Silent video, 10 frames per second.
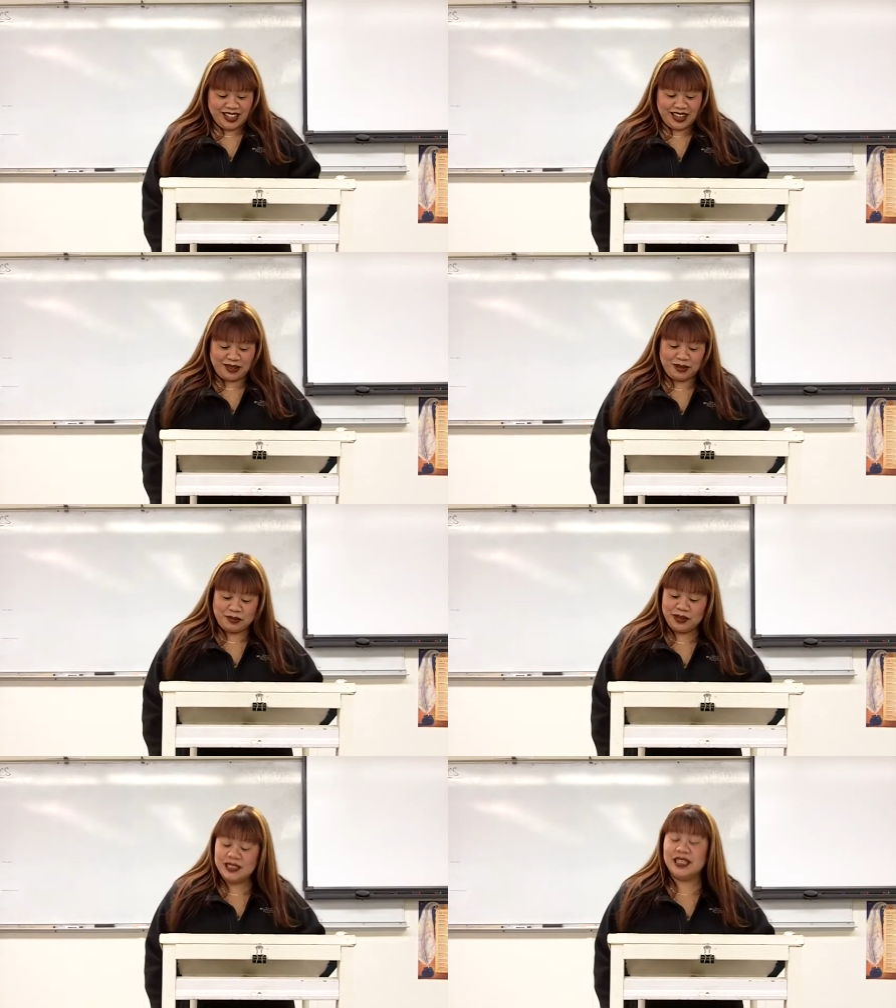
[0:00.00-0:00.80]
Uh, when
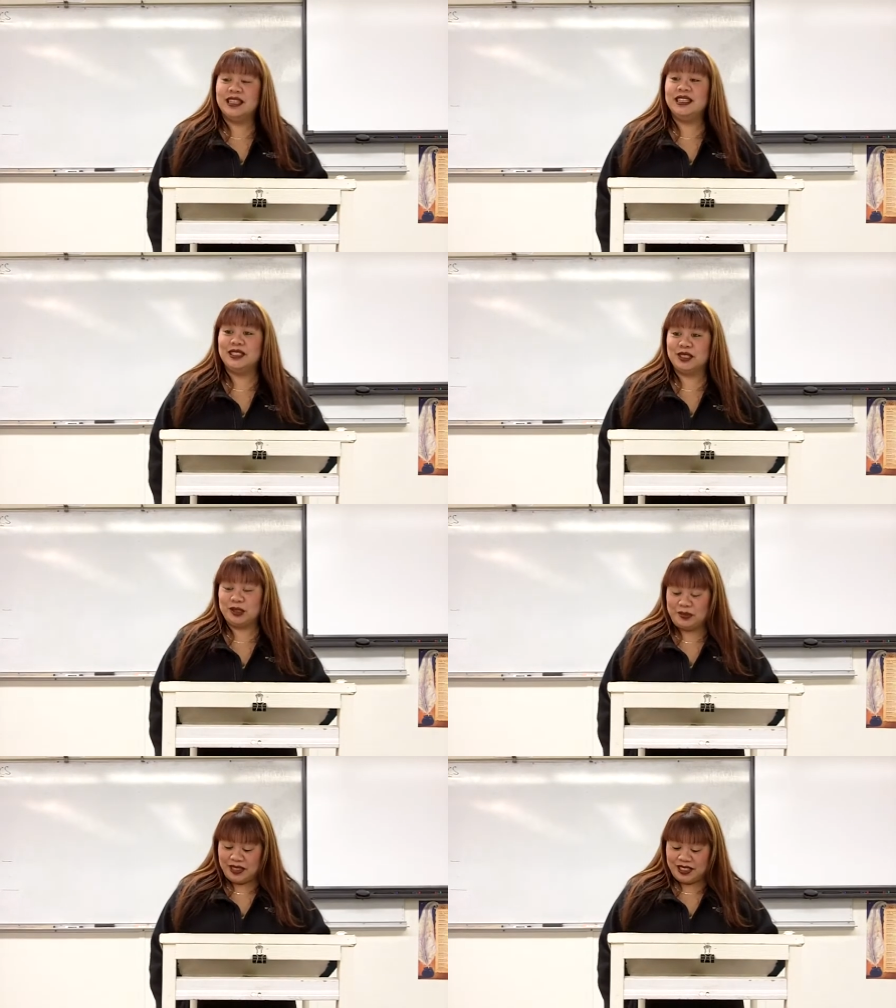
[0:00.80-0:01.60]
presenting your
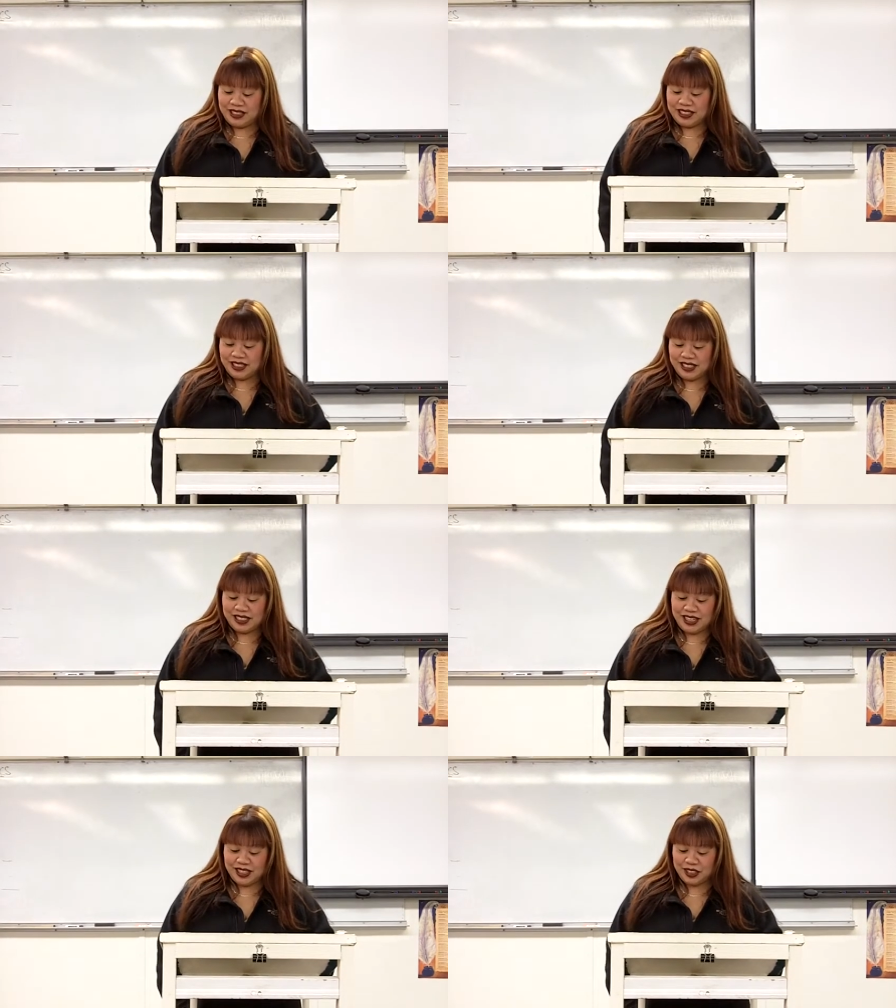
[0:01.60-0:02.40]
speeches,
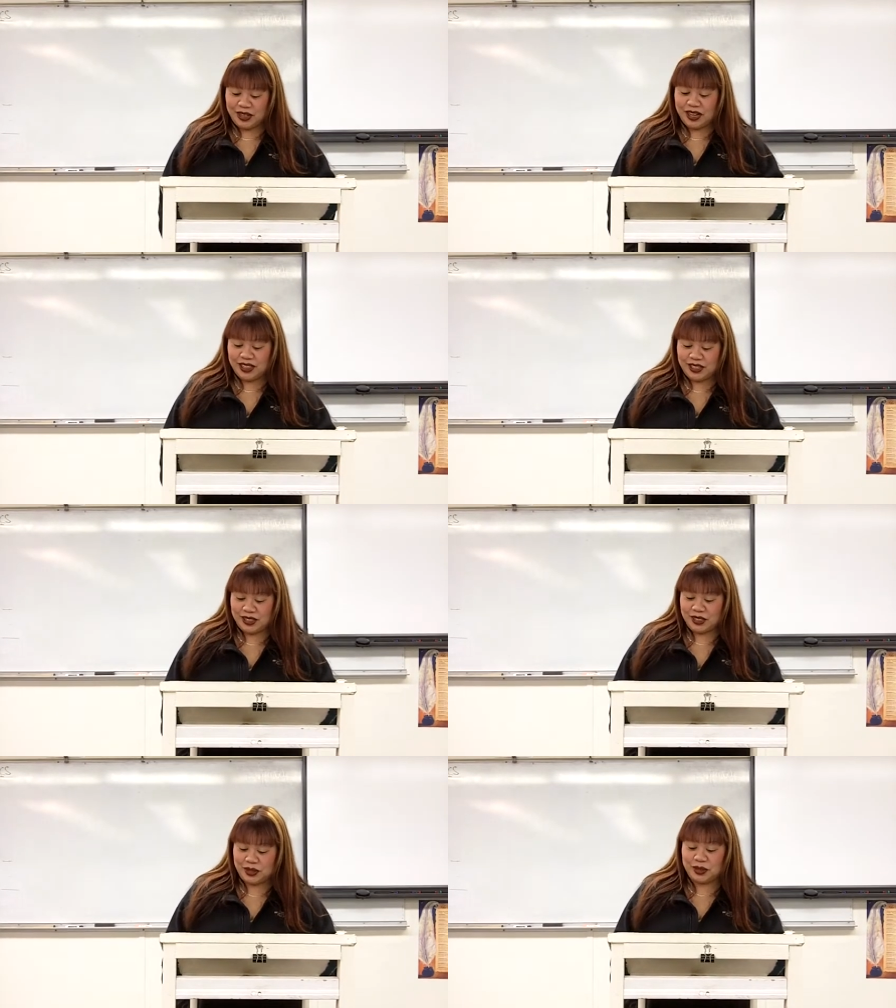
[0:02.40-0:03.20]
try to
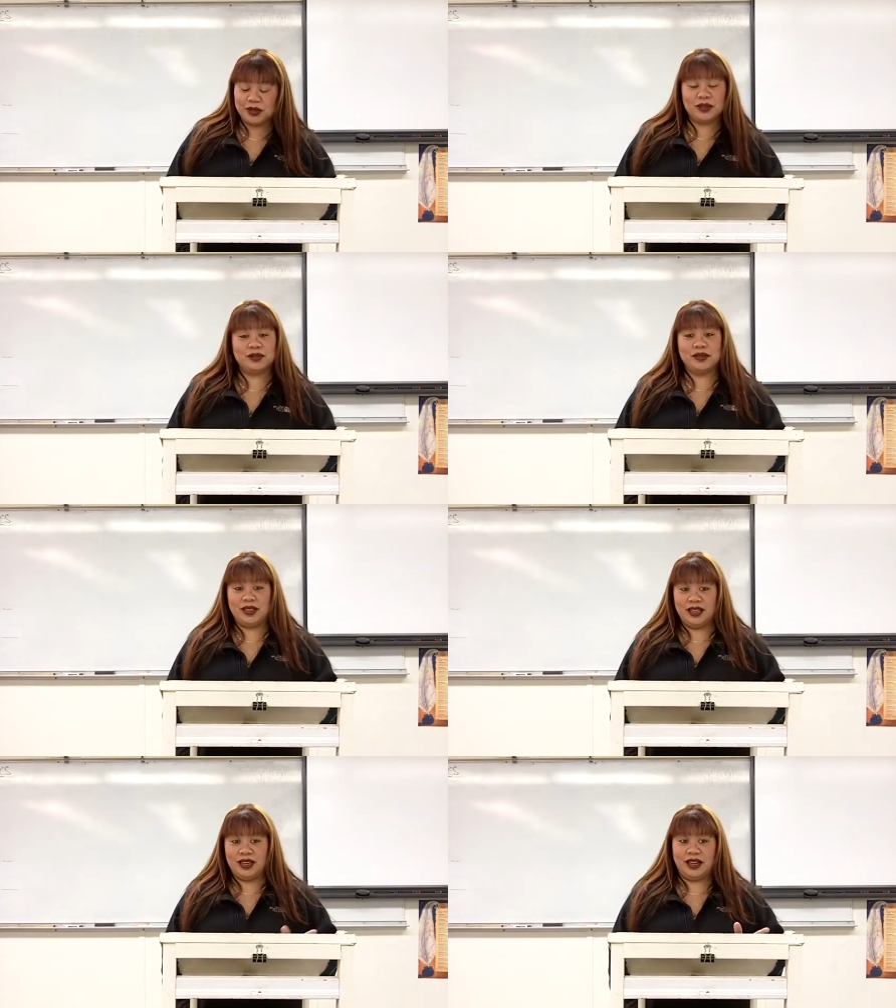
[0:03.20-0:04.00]
control
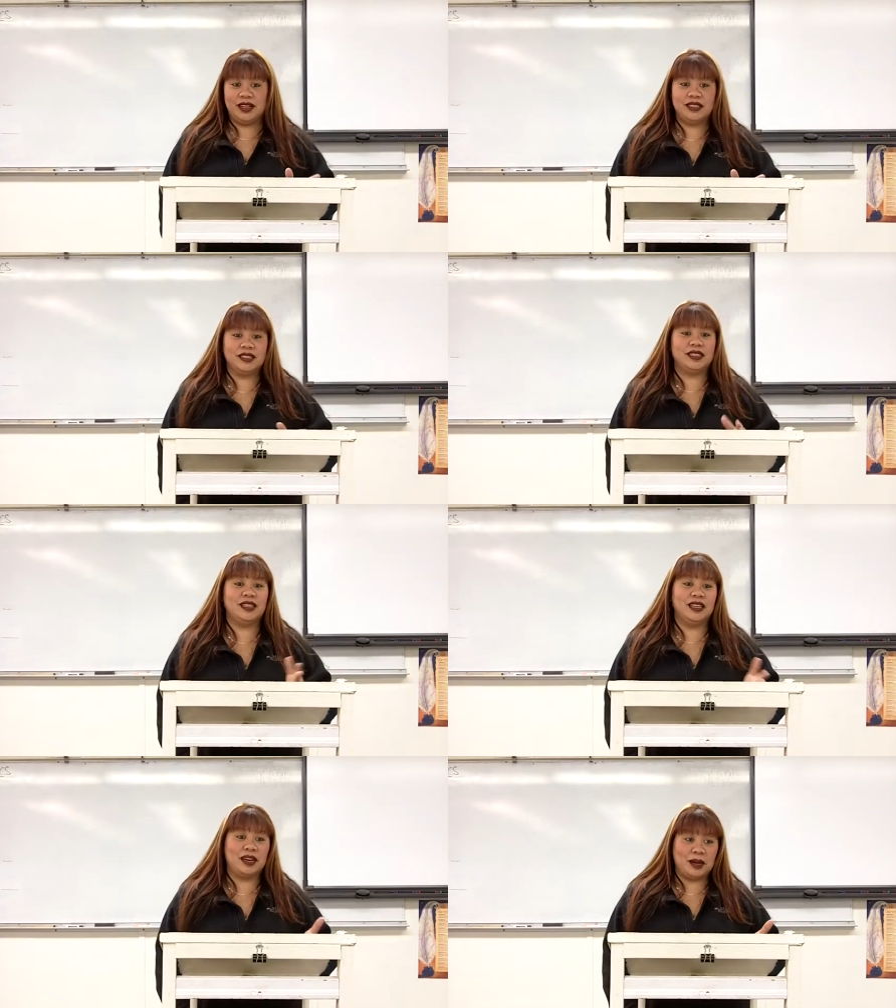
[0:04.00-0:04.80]
the uhs
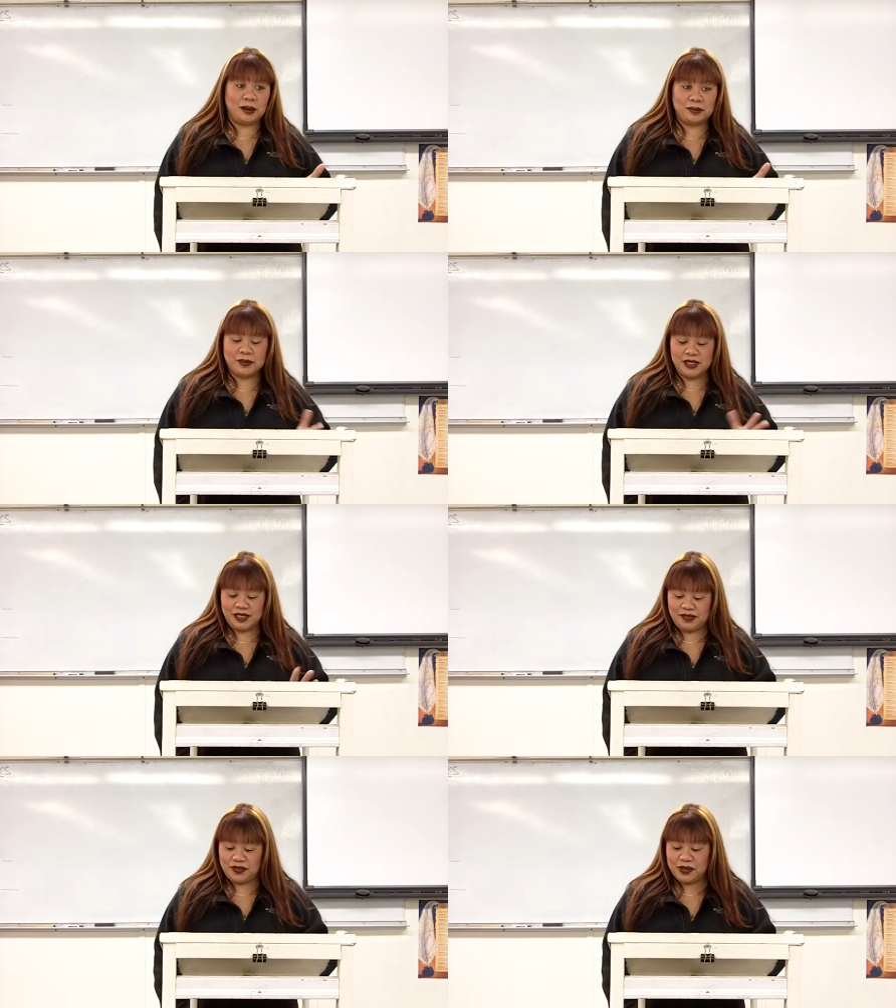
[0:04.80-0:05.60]
and the ums
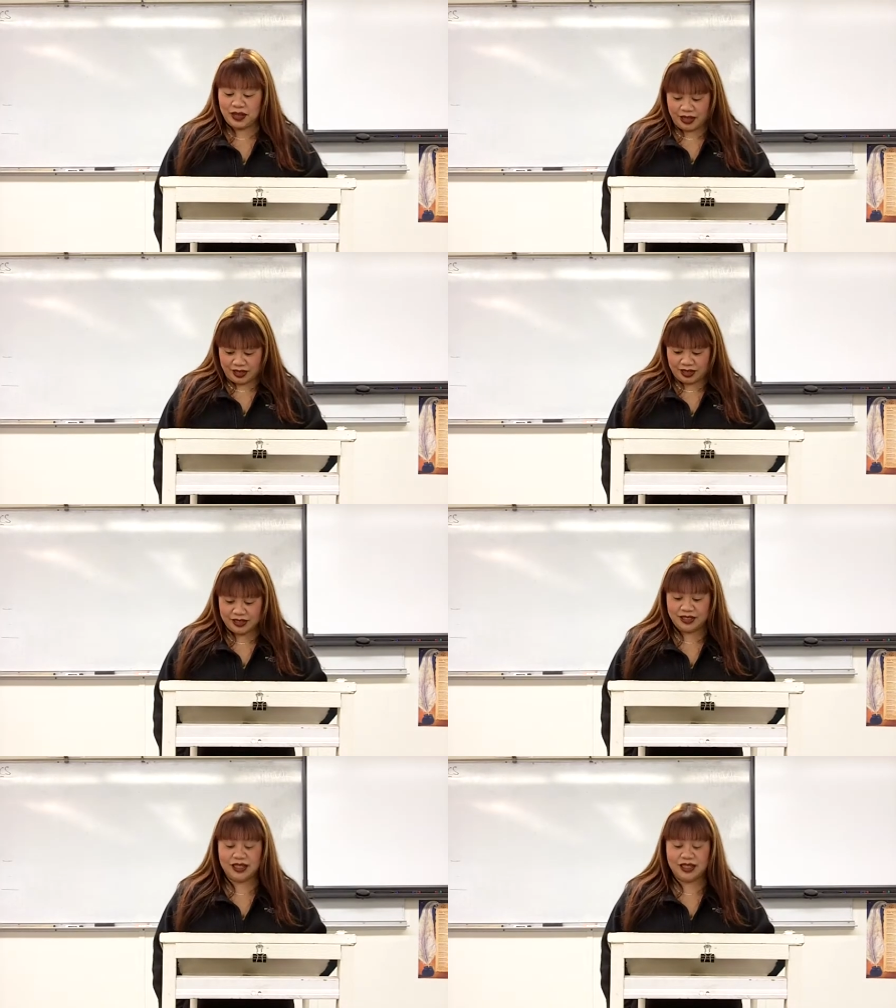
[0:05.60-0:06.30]
if you can.